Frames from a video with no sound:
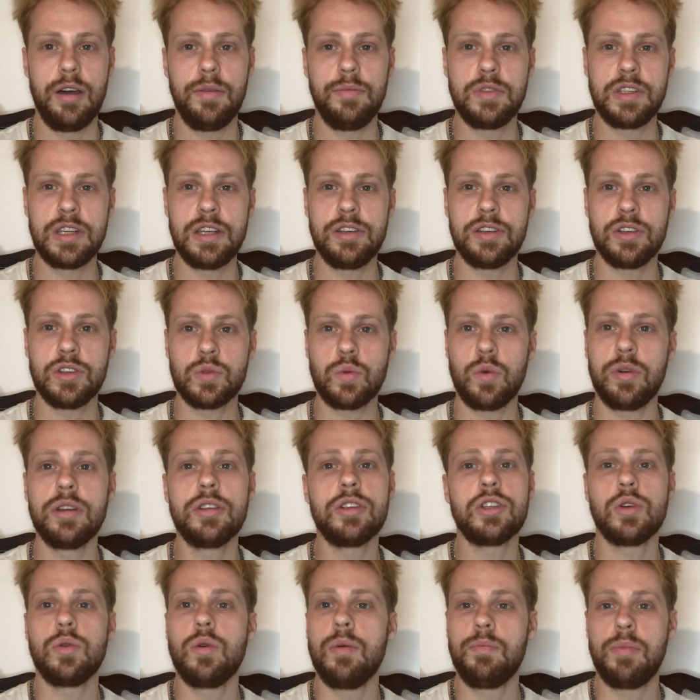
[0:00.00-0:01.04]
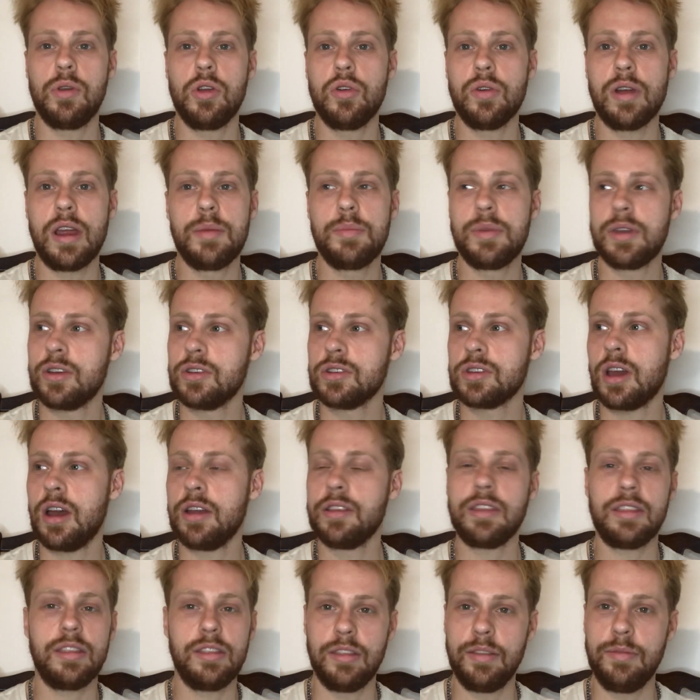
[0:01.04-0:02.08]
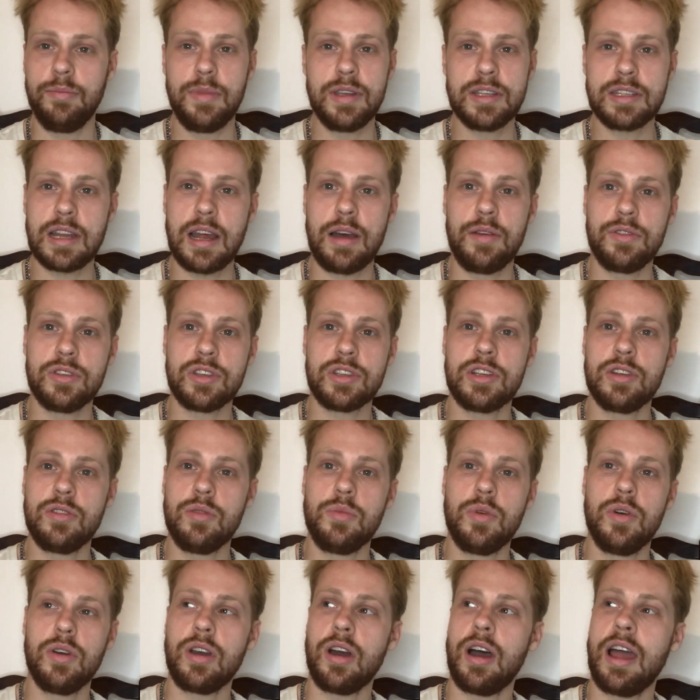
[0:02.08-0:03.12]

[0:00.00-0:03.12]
seasons 1 and 2 on Blu-ray, because I missed out on the steelbook.